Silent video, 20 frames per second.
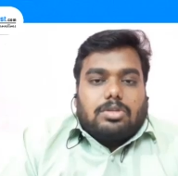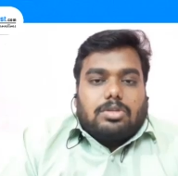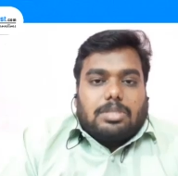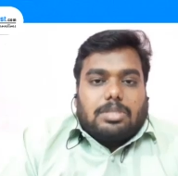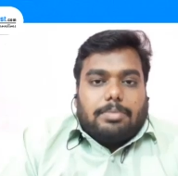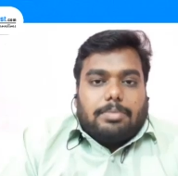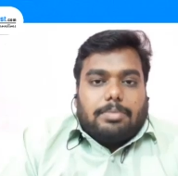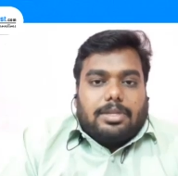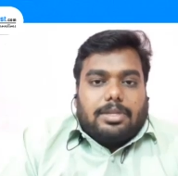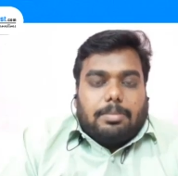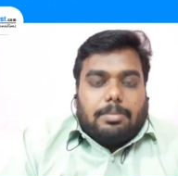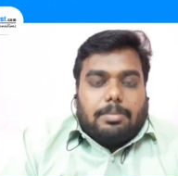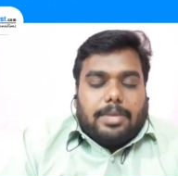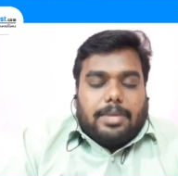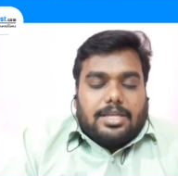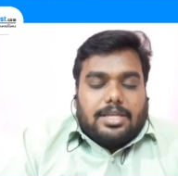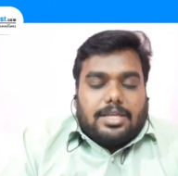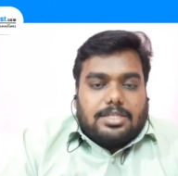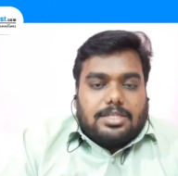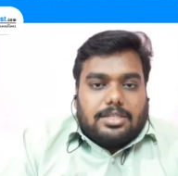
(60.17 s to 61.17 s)
to submit the
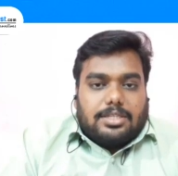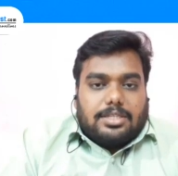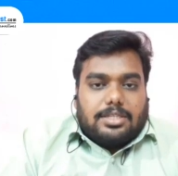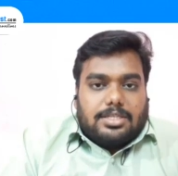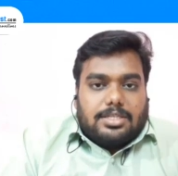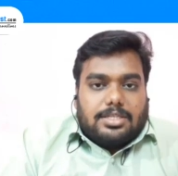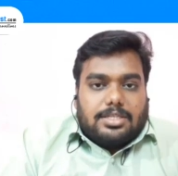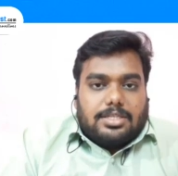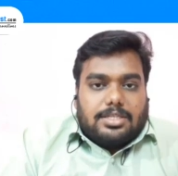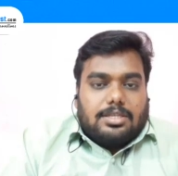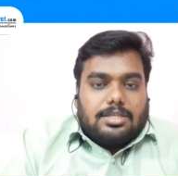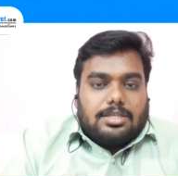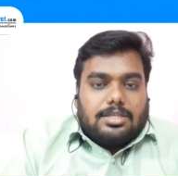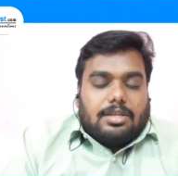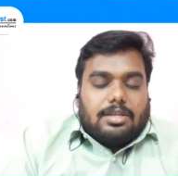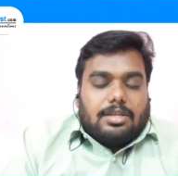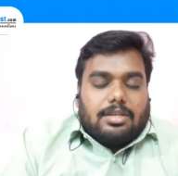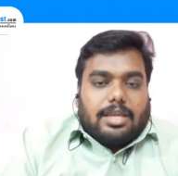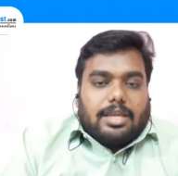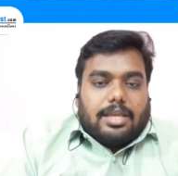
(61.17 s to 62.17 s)
PhD thesis.
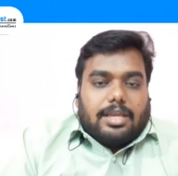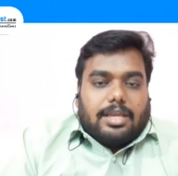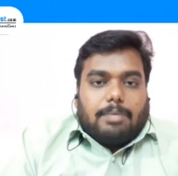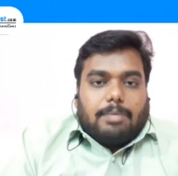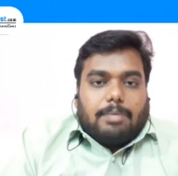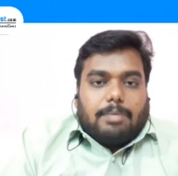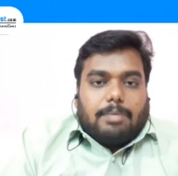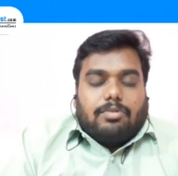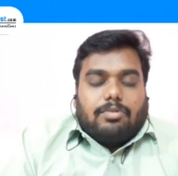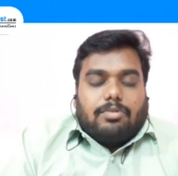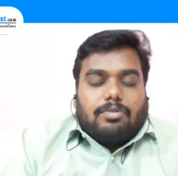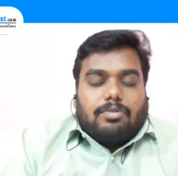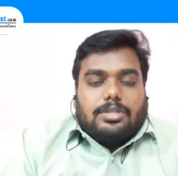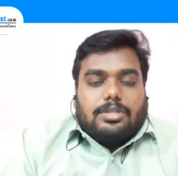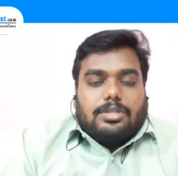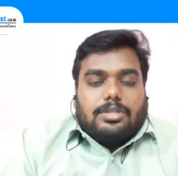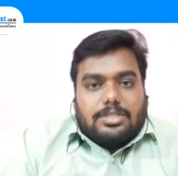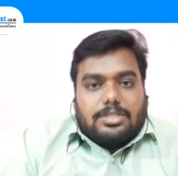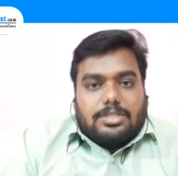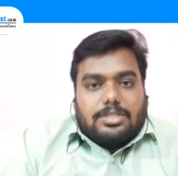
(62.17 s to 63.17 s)
They can apply for
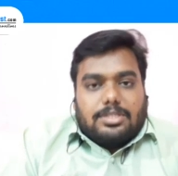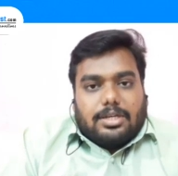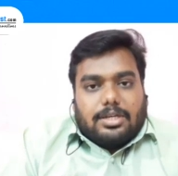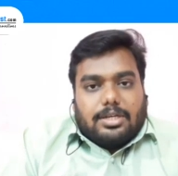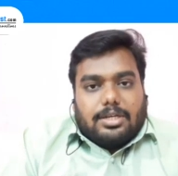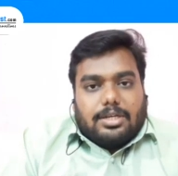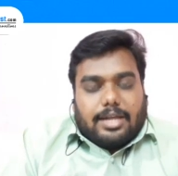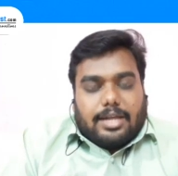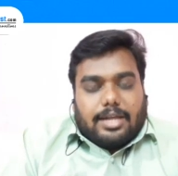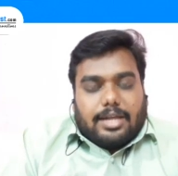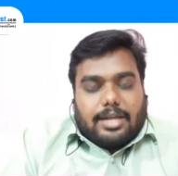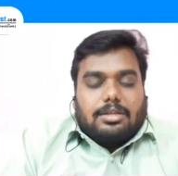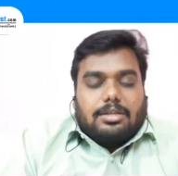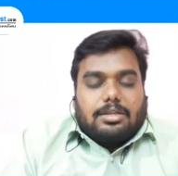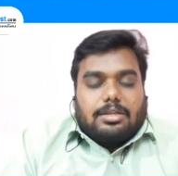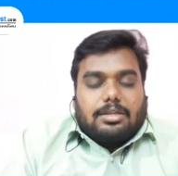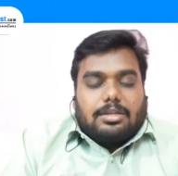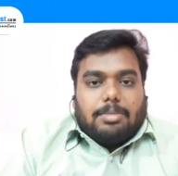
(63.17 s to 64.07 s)
this uh, grant.